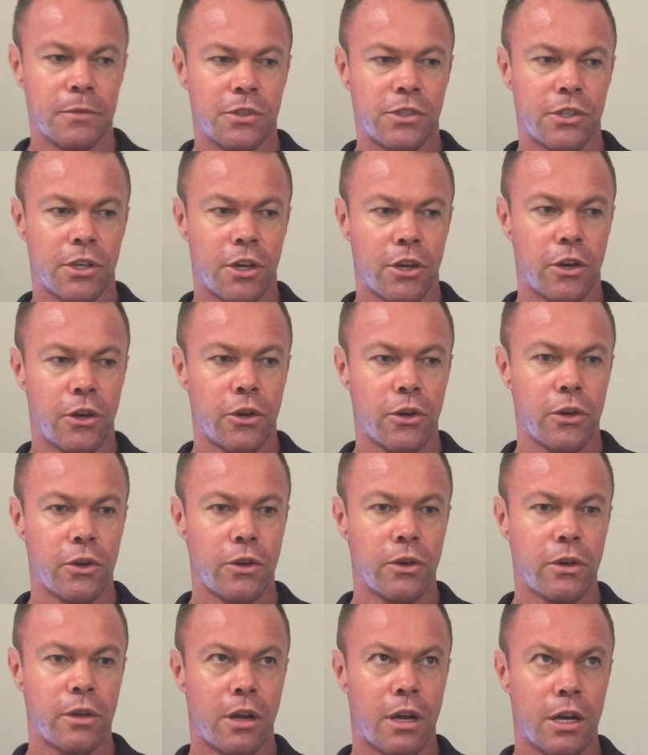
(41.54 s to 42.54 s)

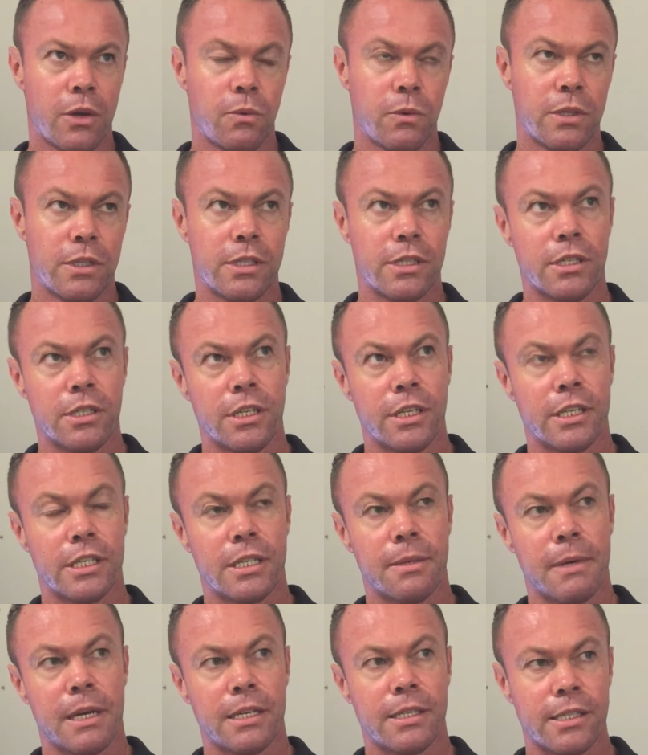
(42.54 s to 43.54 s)
So I would
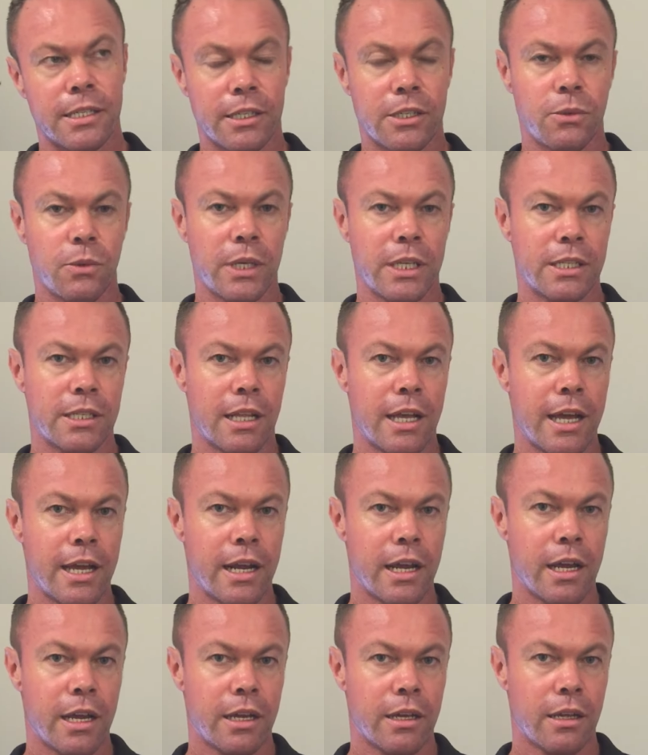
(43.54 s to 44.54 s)
suggest about 6 weeks
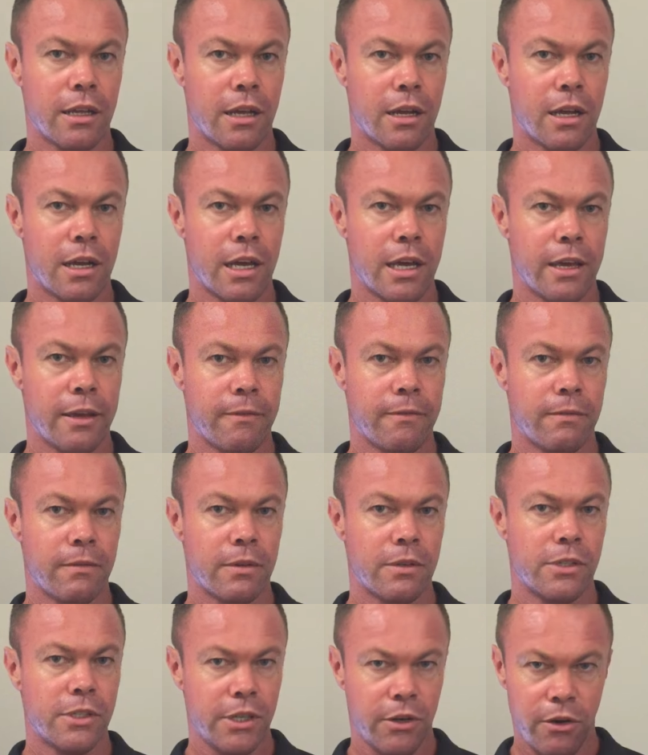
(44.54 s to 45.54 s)
later, I have
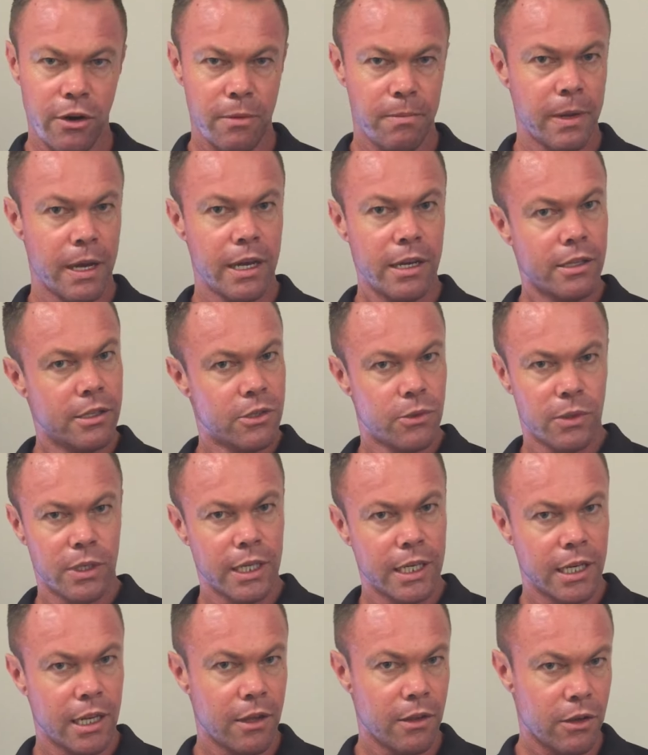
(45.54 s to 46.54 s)
zero pain
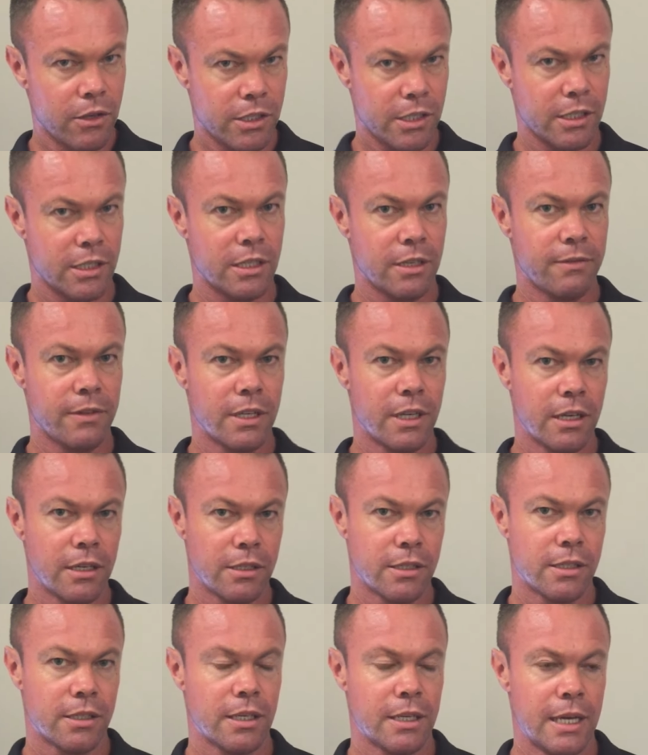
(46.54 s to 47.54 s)
doing any of those
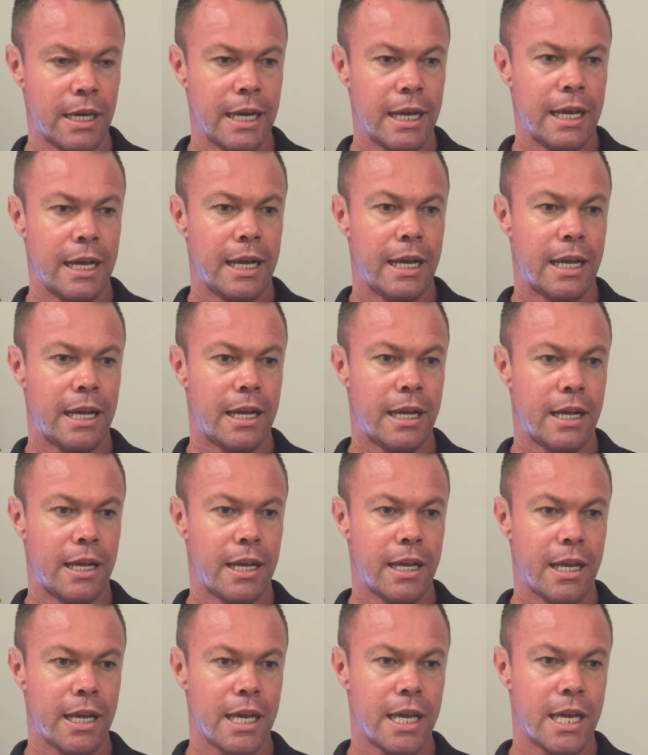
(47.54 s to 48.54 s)
activities.
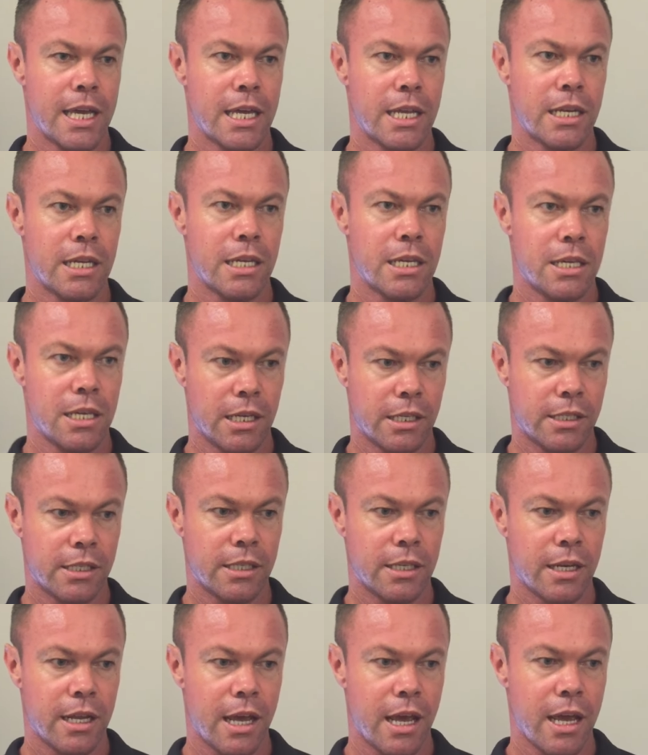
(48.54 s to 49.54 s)
And
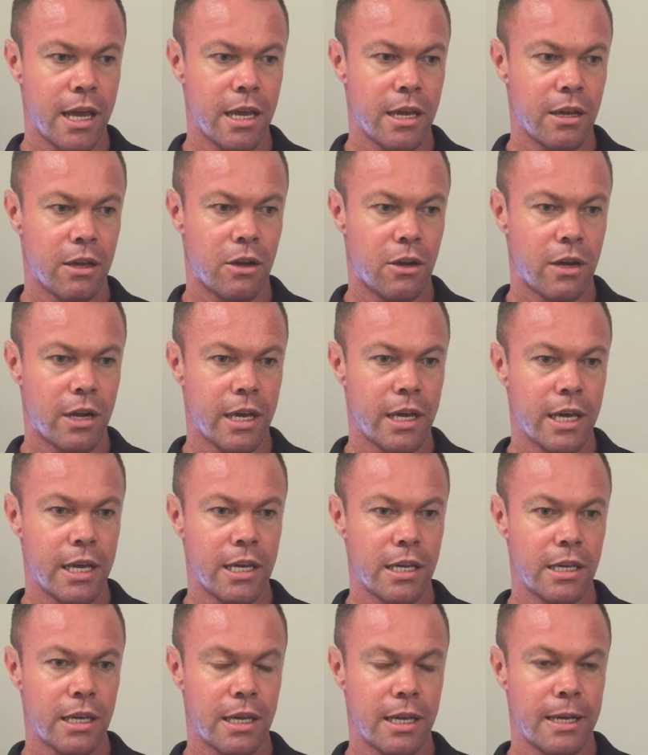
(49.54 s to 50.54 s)
yesterday
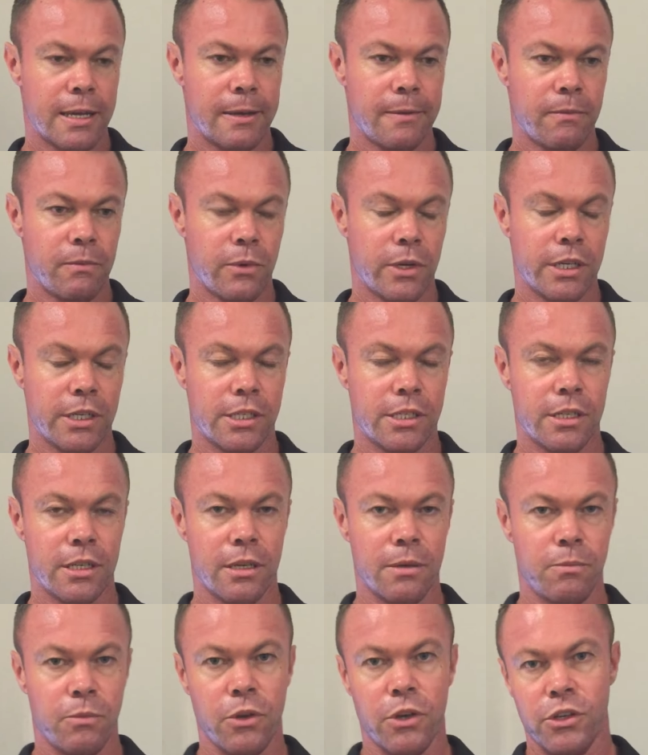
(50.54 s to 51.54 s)
I reached
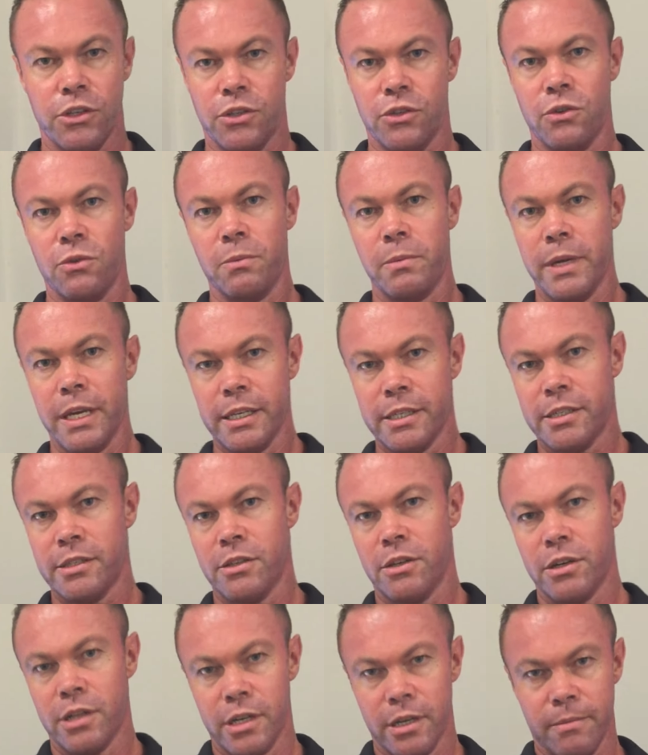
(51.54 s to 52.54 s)
a personal
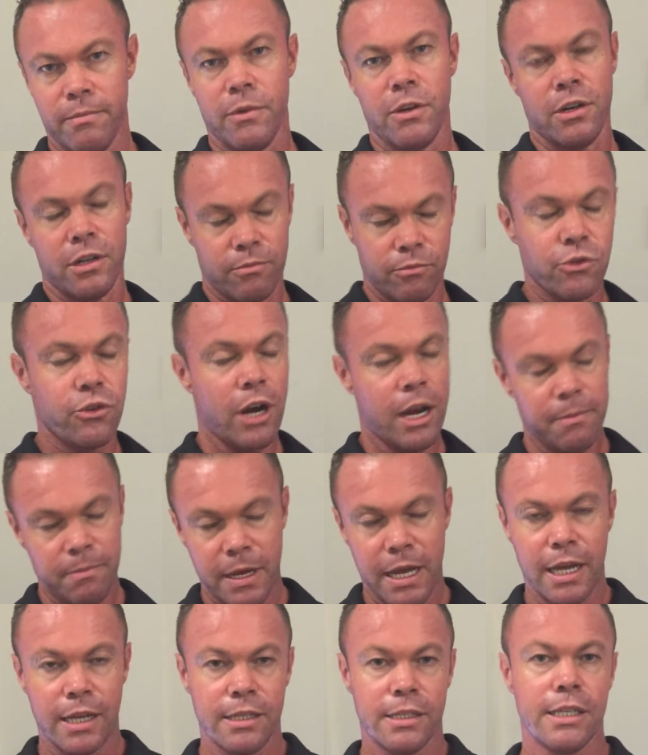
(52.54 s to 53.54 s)
best on a trap
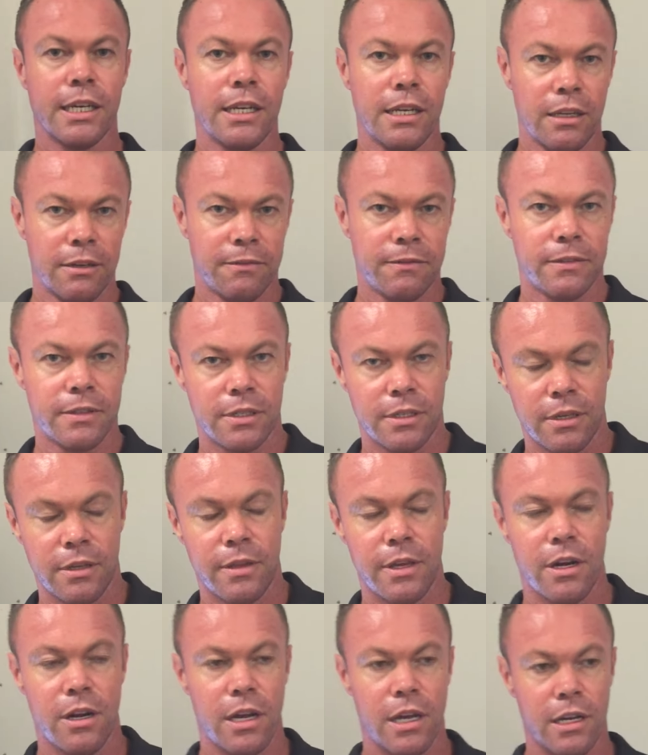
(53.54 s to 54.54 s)
bar deadlift
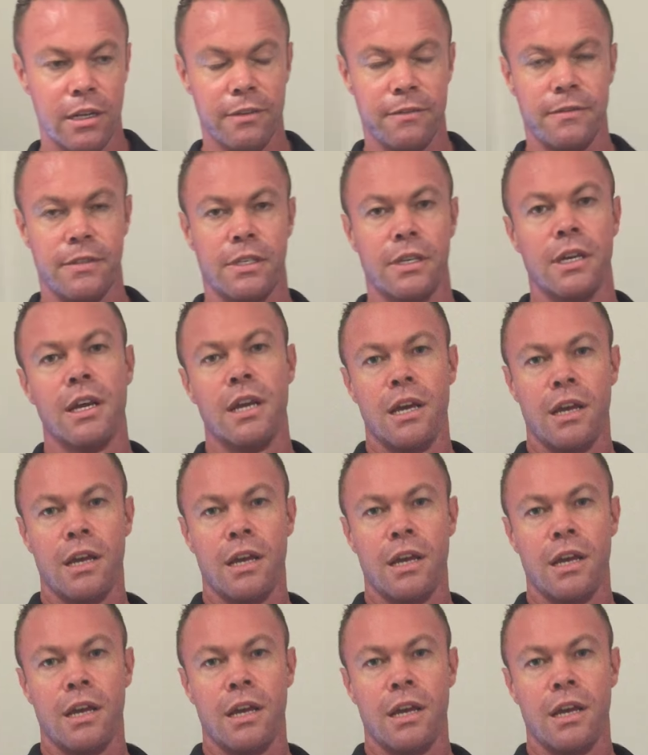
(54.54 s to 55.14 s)
that I lift.